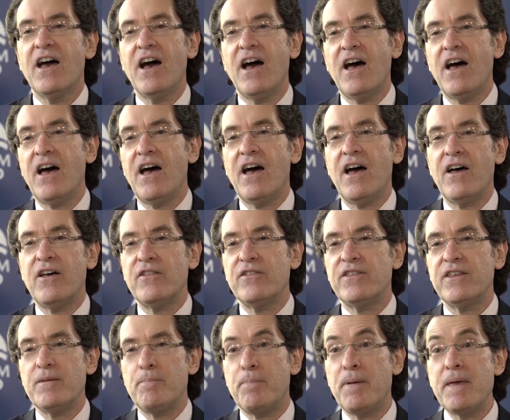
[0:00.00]

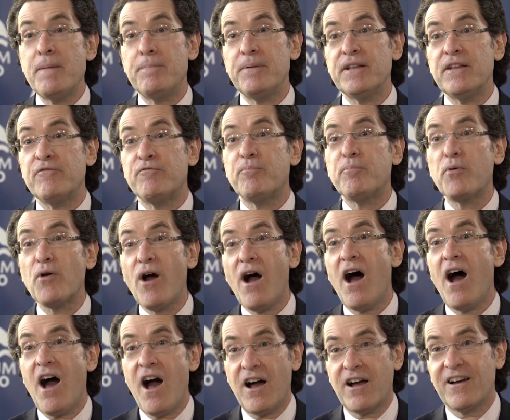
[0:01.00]
the people of
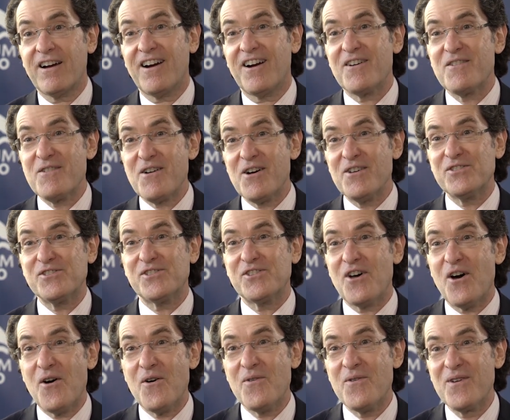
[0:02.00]
Prague are
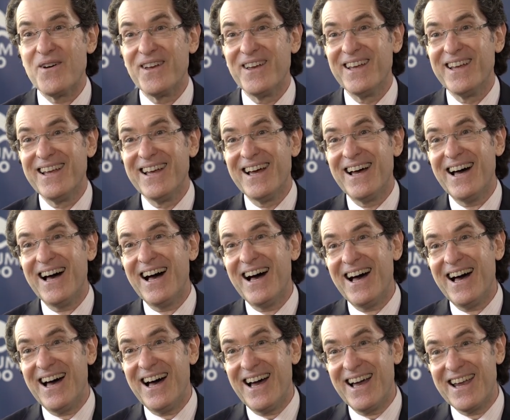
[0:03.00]
also
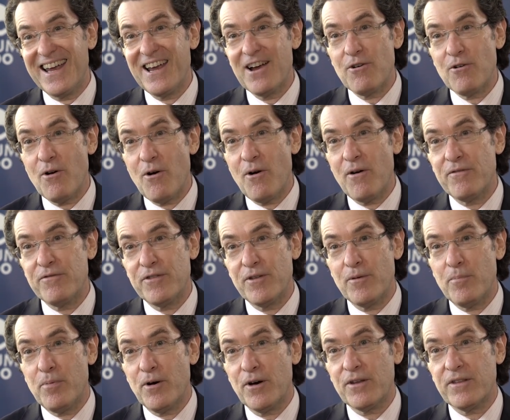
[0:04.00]
a hero of
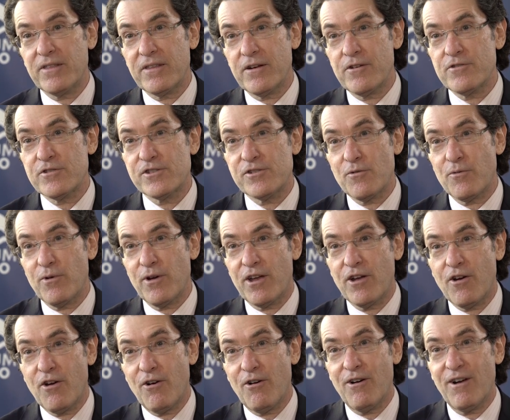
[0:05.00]
the book. There is a
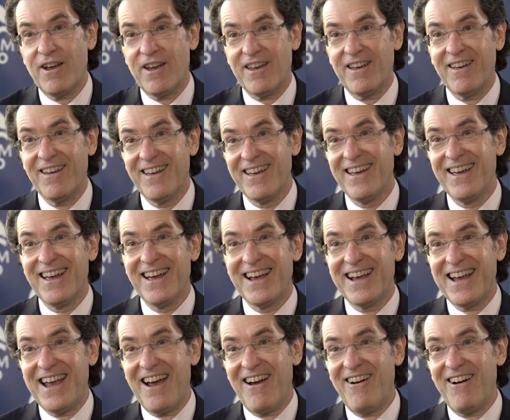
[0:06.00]
recurring
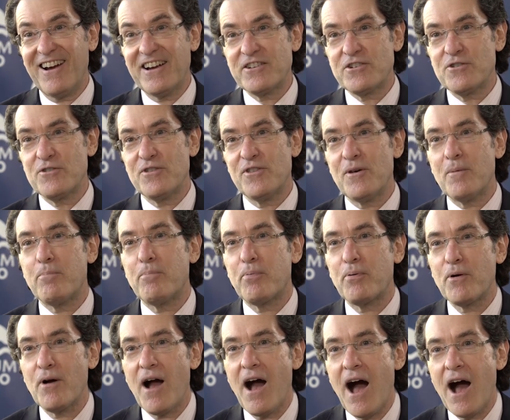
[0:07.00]
character, the
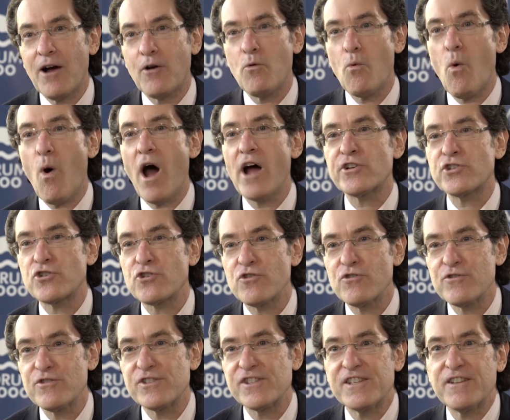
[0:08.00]
Prague
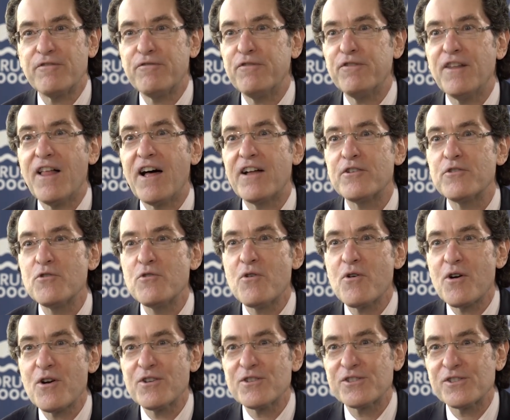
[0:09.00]
Watchers, the
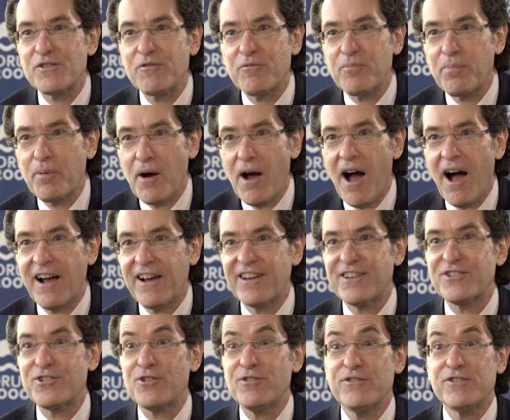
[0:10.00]
flaneurs of Prague.
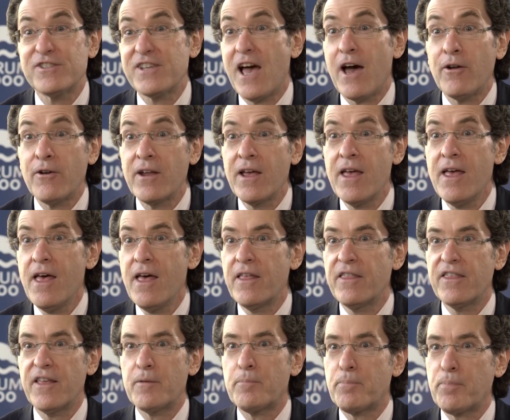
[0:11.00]
It turns out
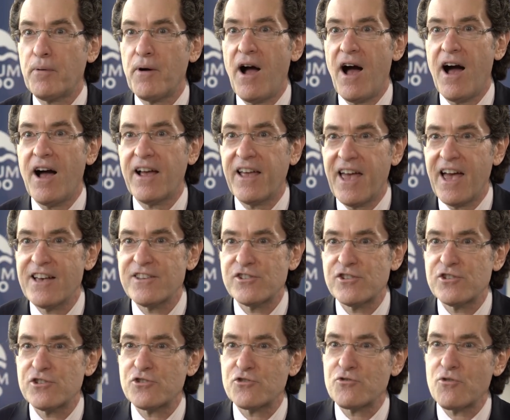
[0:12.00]
that Prague
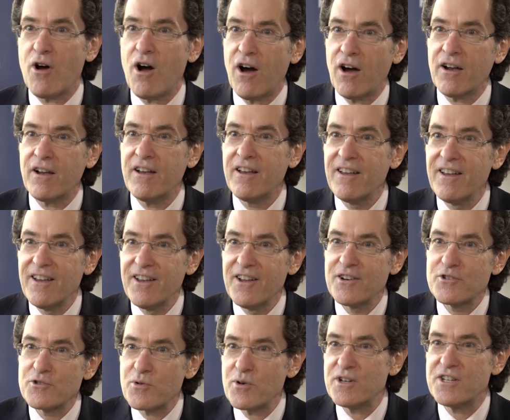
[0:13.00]
has a strong
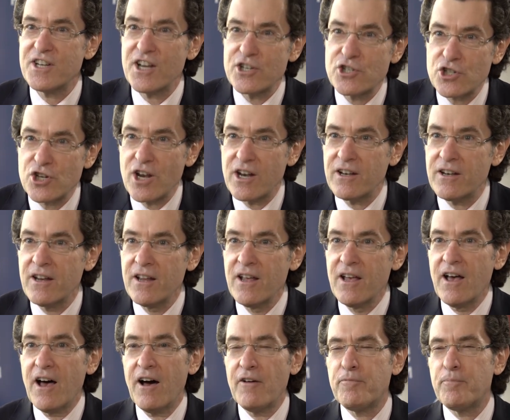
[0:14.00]
tradition
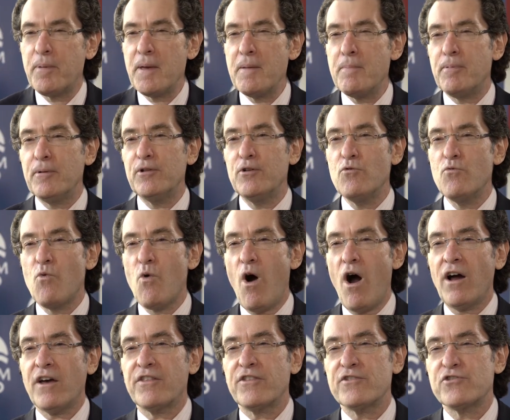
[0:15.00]
of people who
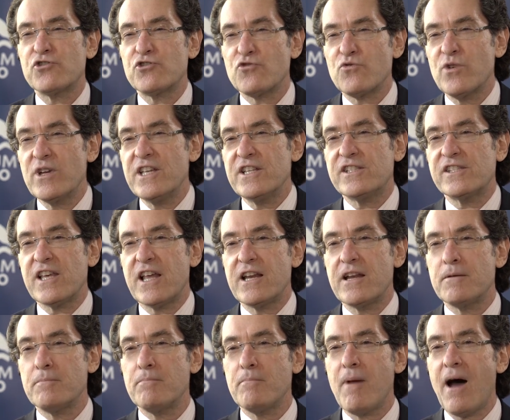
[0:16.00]
walk the streets and
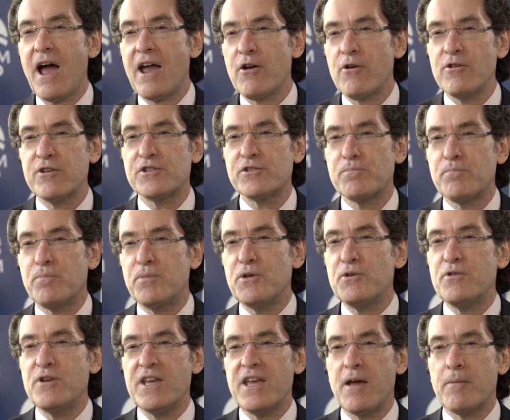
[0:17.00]
admire its
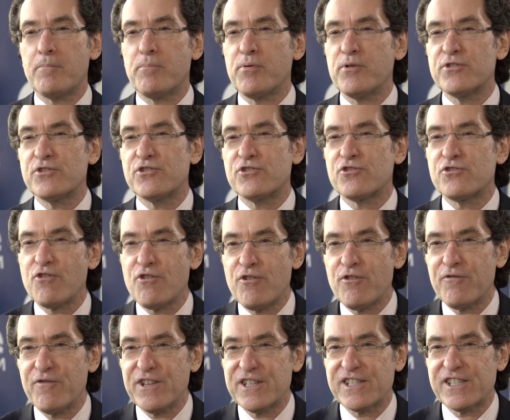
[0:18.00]
beauty and
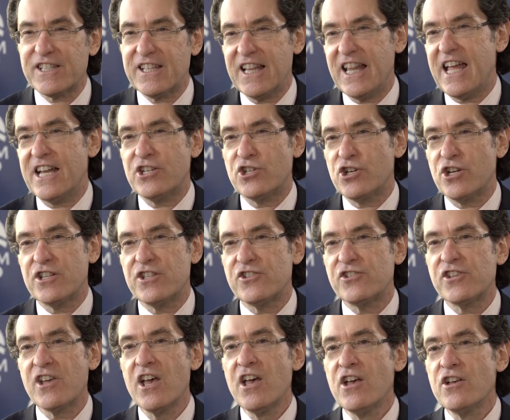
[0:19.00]
preserve its
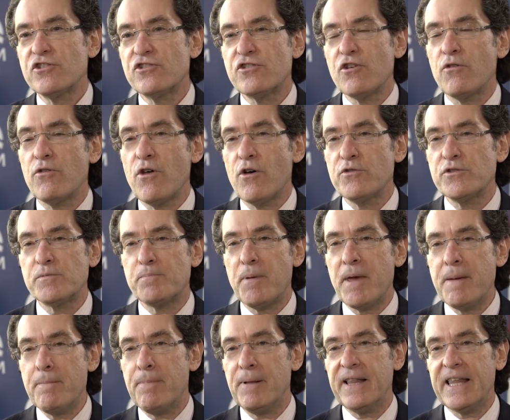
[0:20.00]
legends. So those
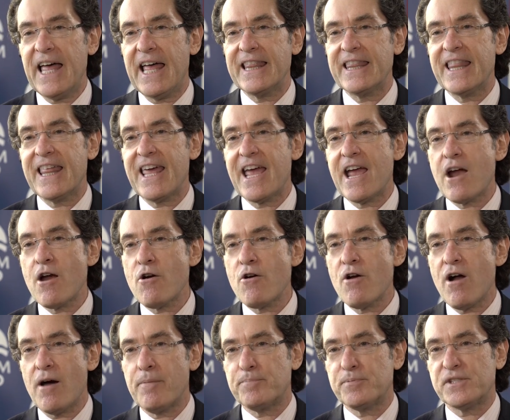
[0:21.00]
people and
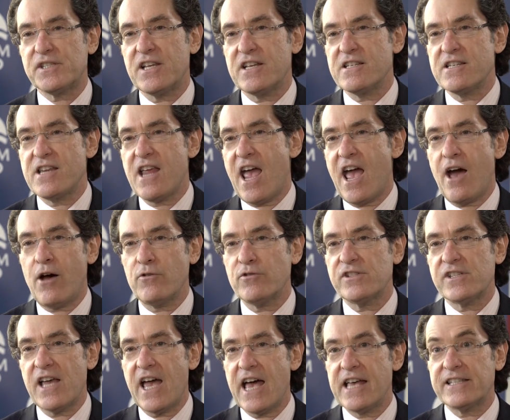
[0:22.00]
their ups and
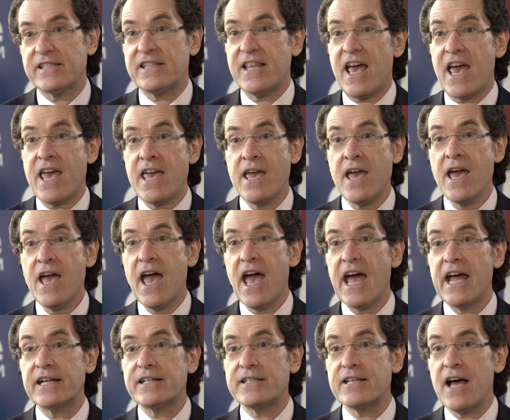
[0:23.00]
downs, as they
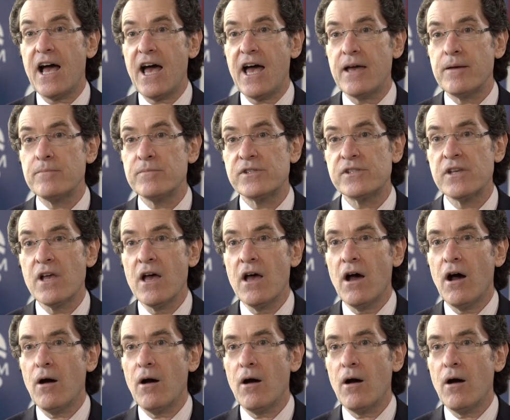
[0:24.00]
at times